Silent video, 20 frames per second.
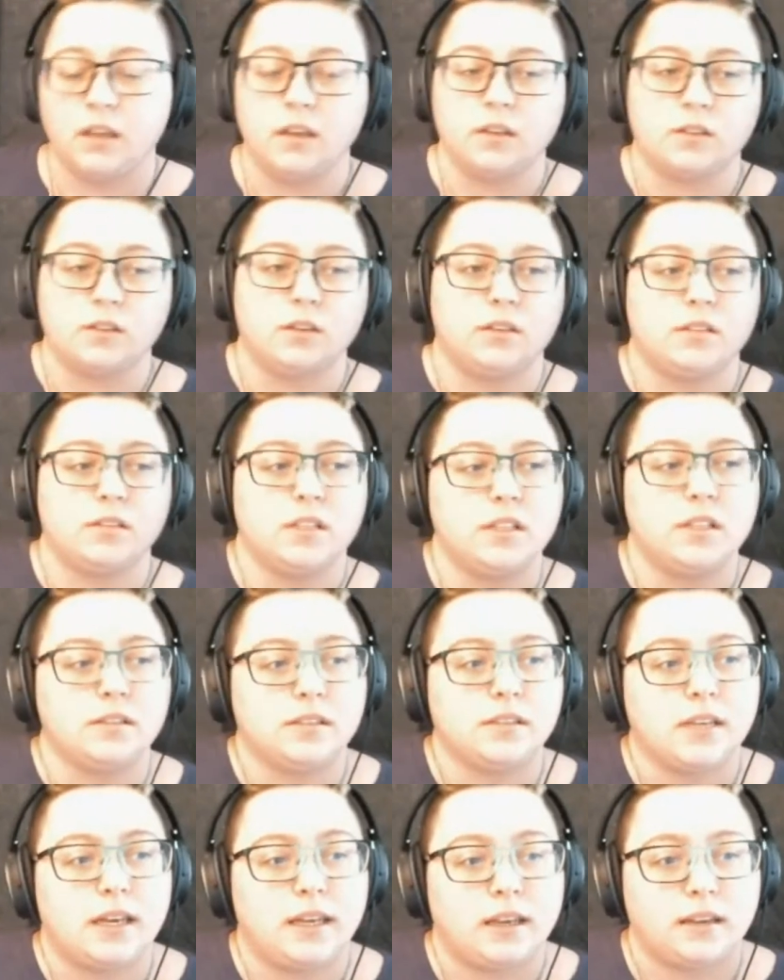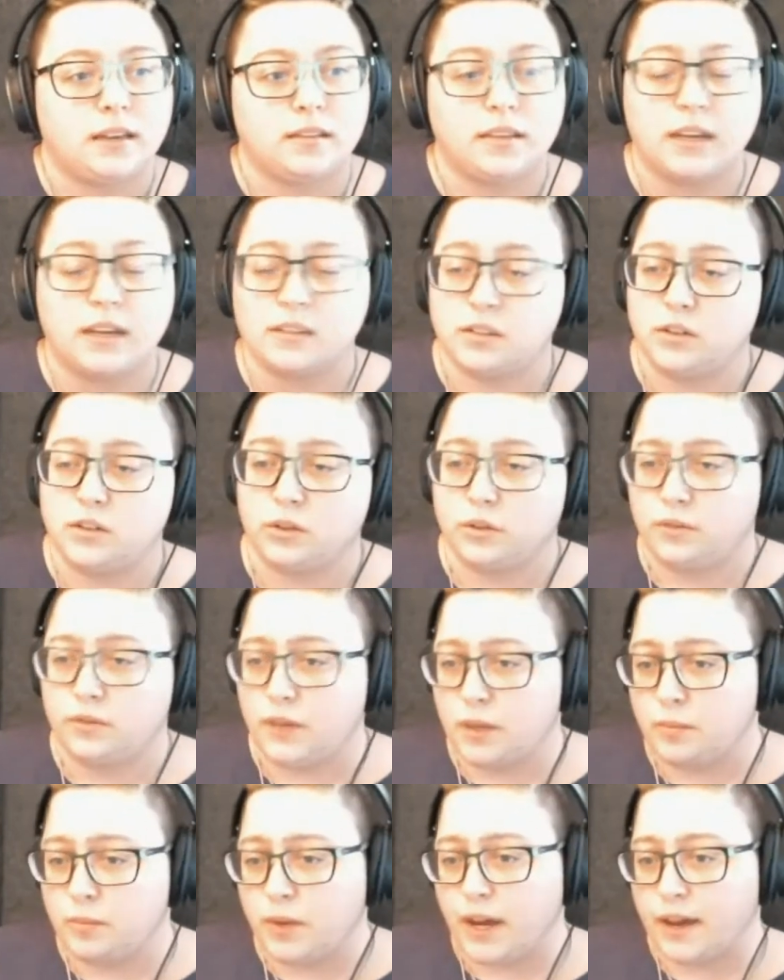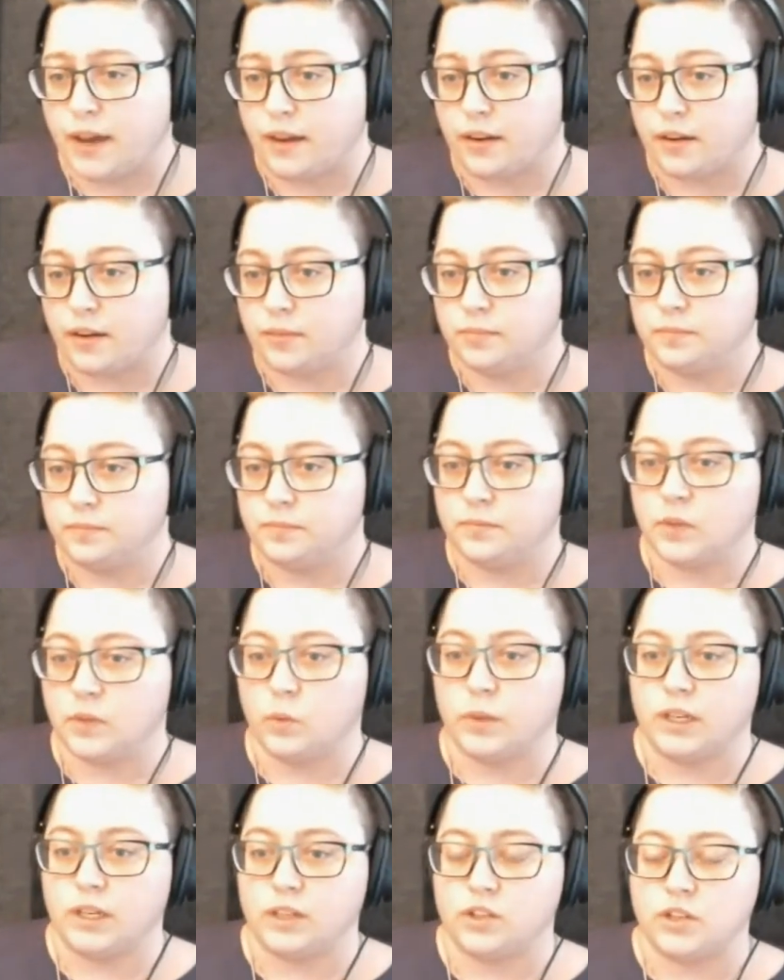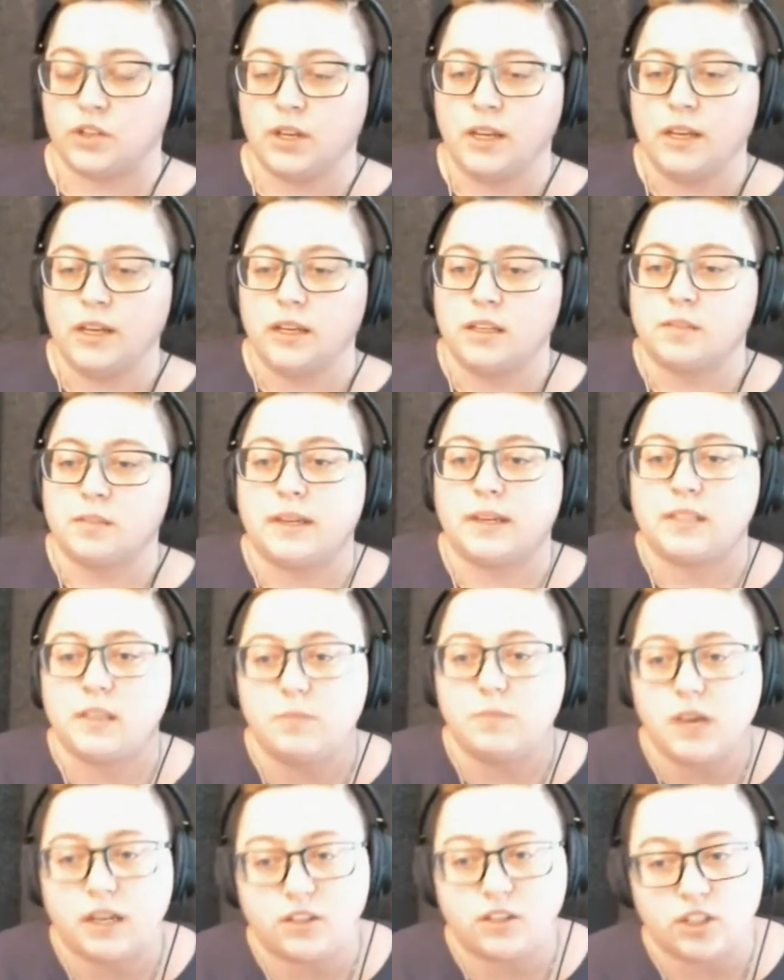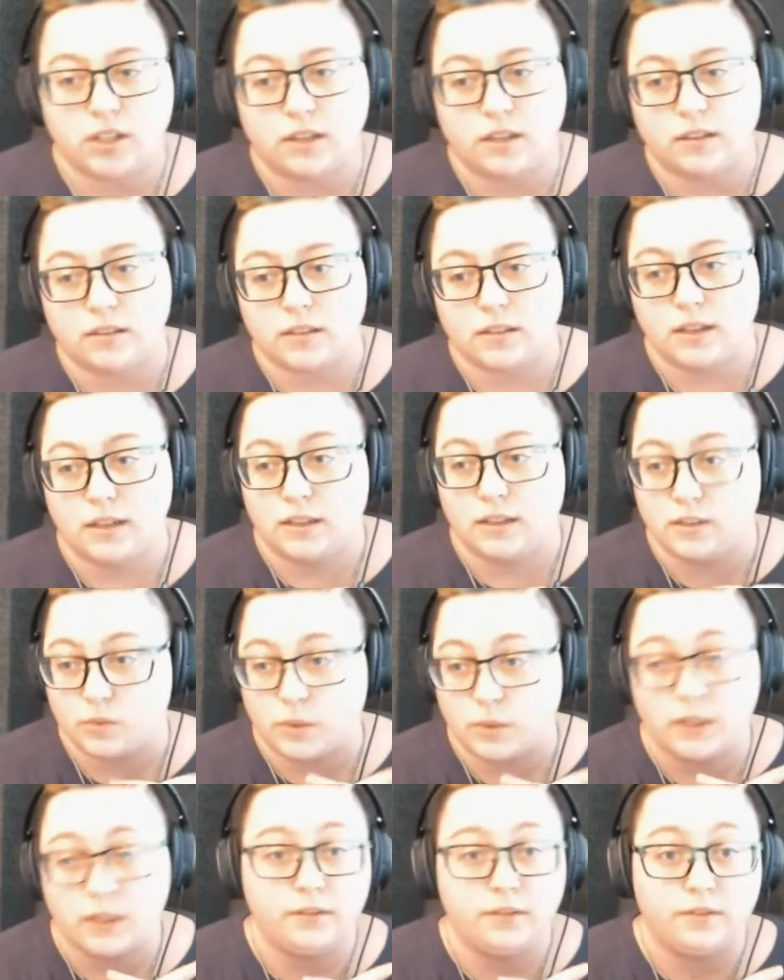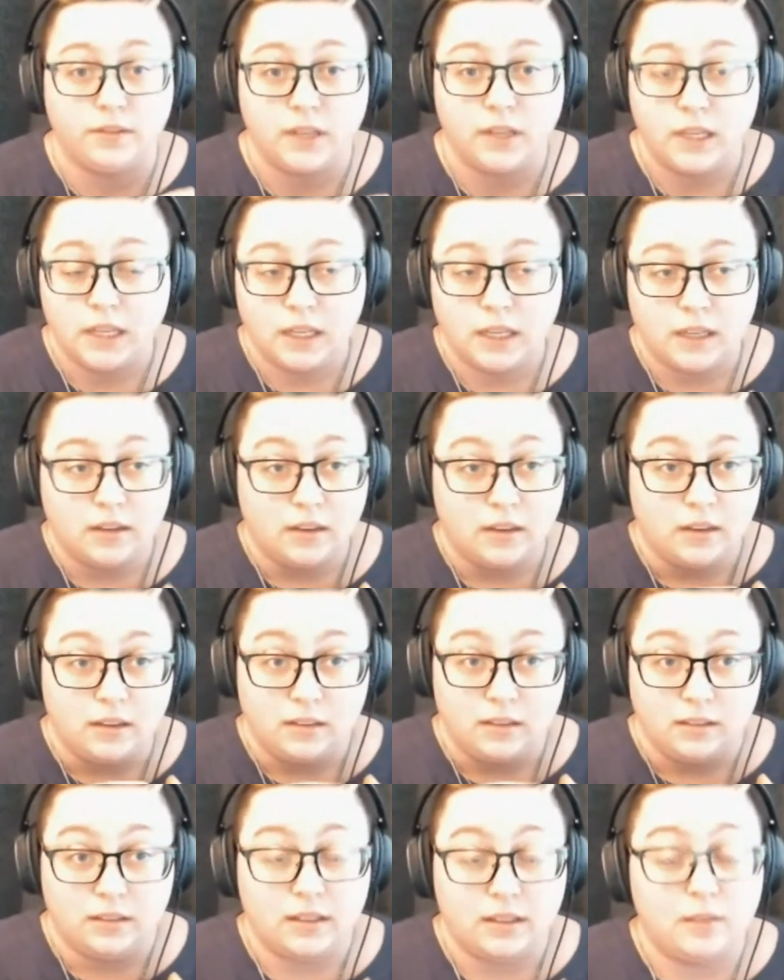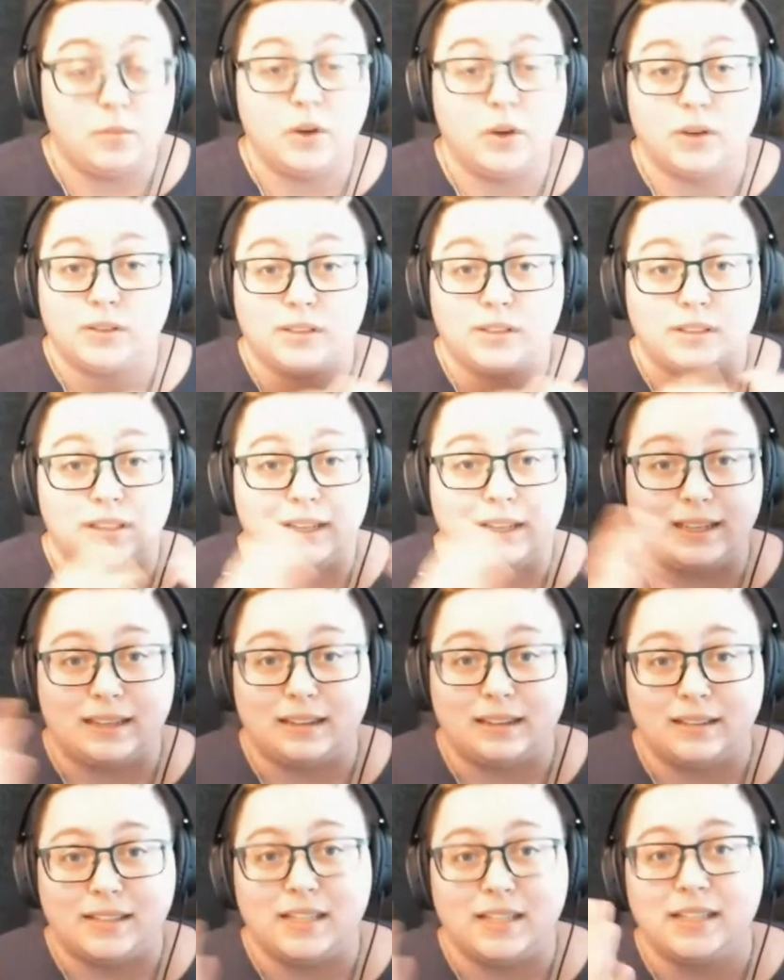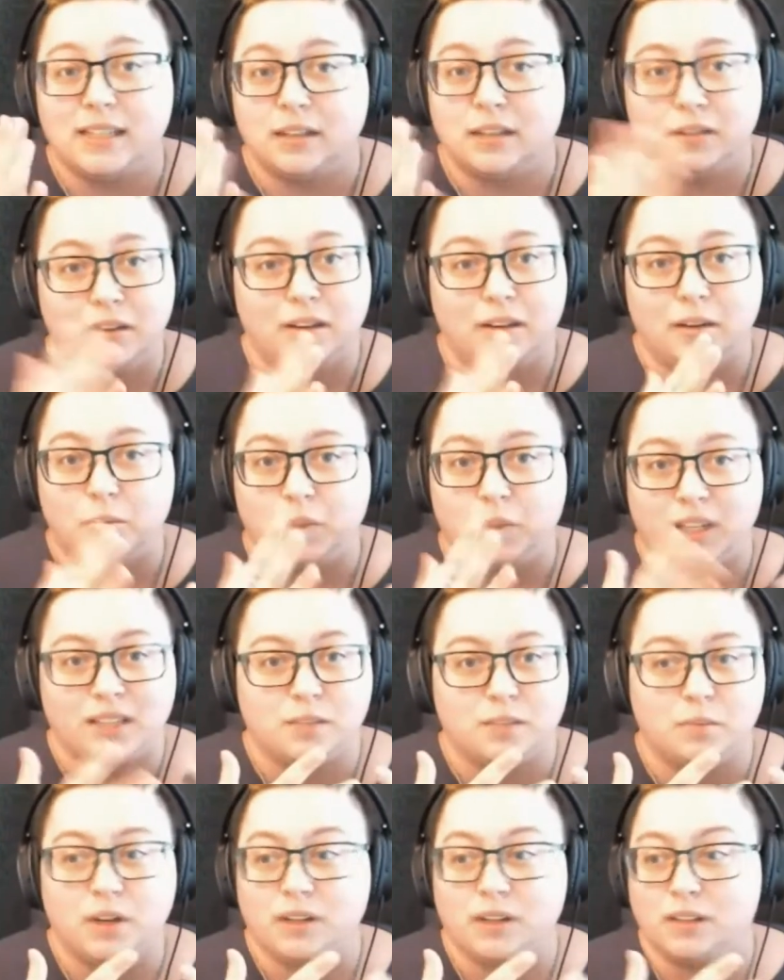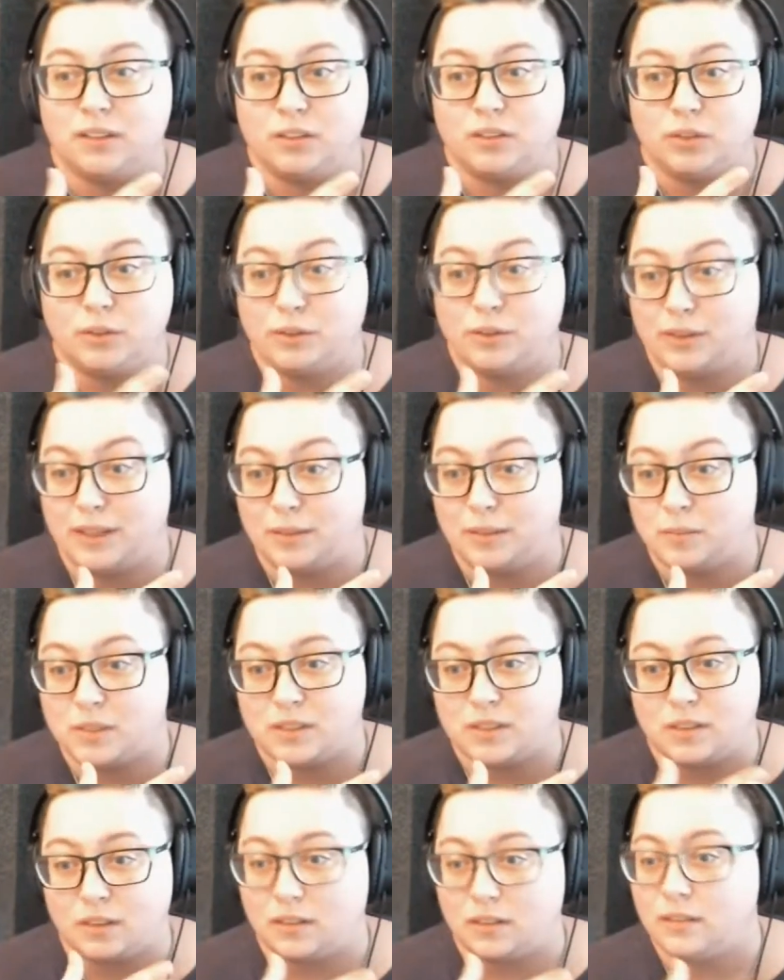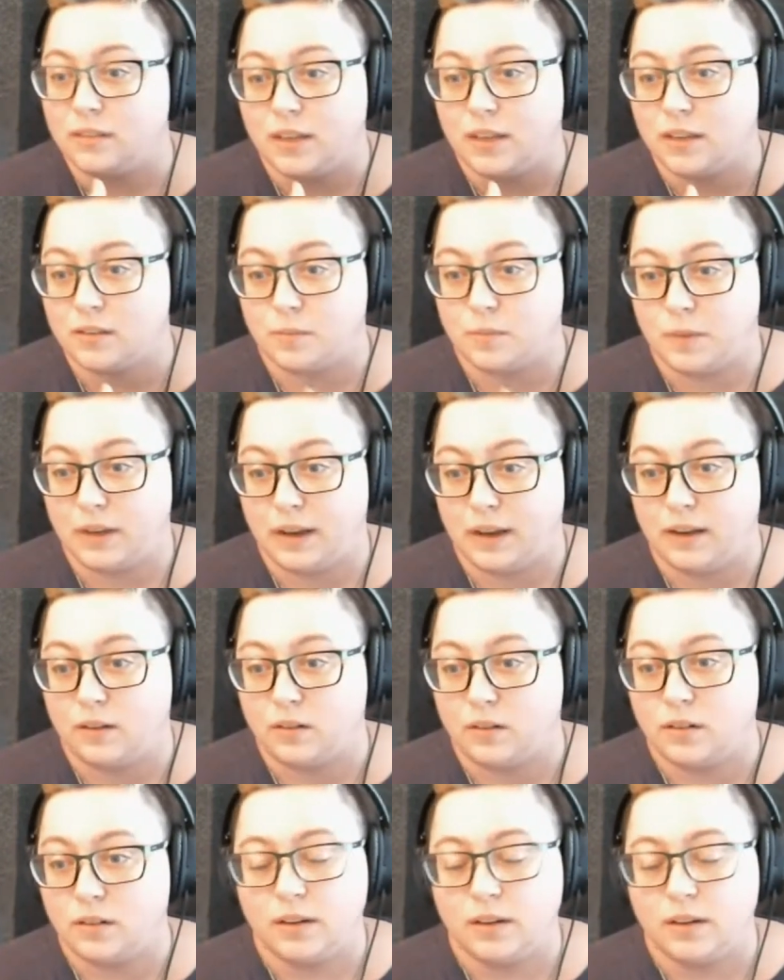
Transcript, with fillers: So there's things like Thousand Year Old Vampire, which is by Tim Hutchings and is one of the most like detailed and complex modern solo games that has been out.